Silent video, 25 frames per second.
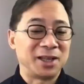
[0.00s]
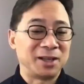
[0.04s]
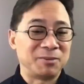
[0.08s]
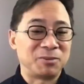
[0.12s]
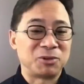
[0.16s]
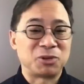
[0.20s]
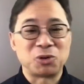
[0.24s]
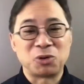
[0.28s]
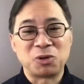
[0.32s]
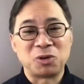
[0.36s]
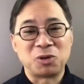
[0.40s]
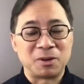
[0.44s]

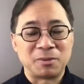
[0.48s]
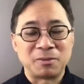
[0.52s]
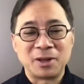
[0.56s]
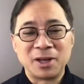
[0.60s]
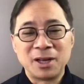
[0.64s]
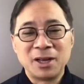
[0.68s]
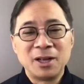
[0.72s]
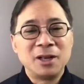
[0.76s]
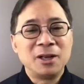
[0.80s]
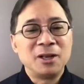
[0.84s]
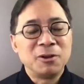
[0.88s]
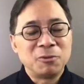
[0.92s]
absorb,
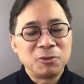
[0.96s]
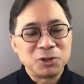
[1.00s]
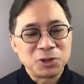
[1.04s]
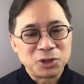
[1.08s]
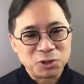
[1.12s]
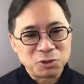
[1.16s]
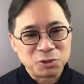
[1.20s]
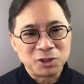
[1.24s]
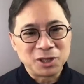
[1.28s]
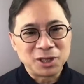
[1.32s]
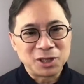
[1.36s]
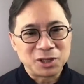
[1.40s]
what
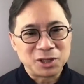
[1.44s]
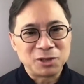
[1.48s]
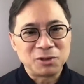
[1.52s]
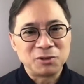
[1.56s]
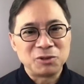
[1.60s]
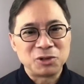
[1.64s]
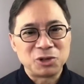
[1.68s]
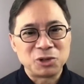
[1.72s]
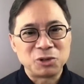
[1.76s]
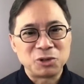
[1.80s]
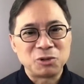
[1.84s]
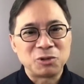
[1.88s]
you want to do
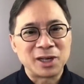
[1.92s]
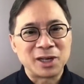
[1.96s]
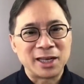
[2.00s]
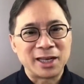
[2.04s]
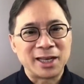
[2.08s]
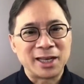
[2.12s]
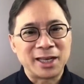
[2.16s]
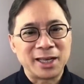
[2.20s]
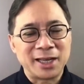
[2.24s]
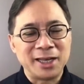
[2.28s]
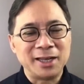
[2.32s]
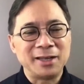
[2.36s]
is you want to
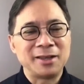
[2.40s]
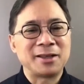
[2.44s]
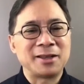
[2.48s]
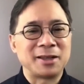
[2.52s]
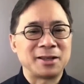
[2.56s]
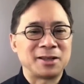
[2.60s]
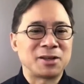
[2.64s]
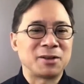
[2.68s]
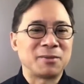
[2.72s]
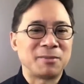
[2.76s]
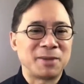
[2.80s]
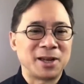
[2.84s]
heat
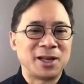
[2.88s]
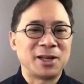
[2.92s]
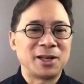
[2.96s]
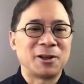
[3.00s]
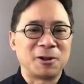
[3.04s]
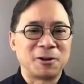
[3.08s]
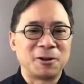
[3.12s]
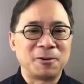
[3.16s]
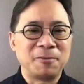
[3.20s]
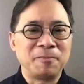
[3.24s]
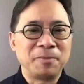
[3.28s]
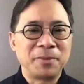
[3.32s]
the
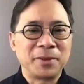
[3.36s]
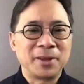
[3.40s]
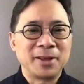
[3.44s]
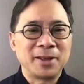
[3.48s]
tomato,